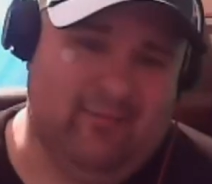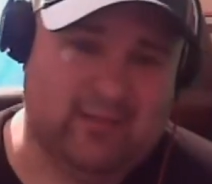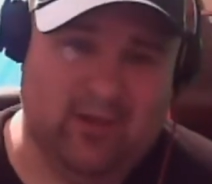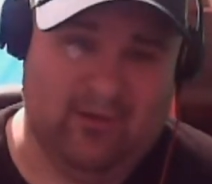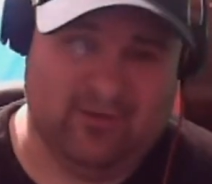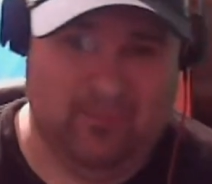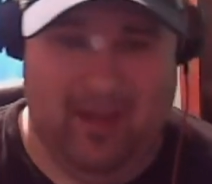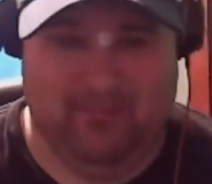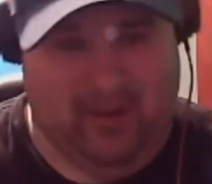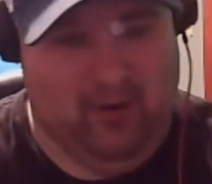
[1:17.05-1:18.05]
I'll always
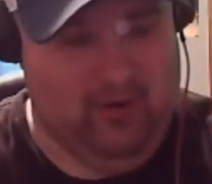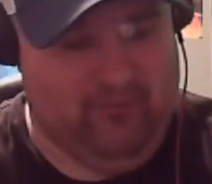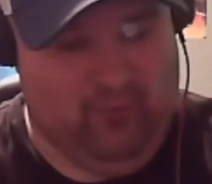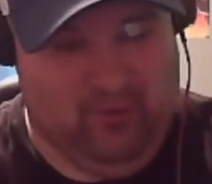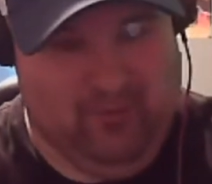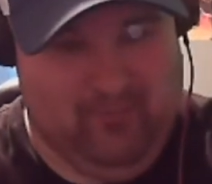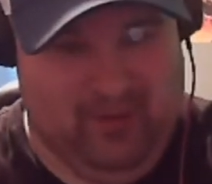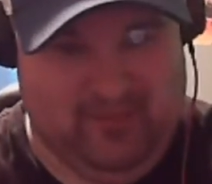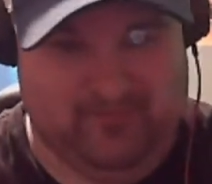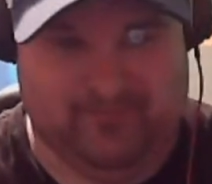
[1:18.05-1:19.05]
have a soft spot in my
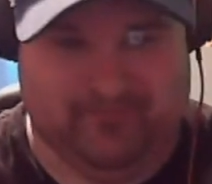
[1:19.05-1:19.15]
heart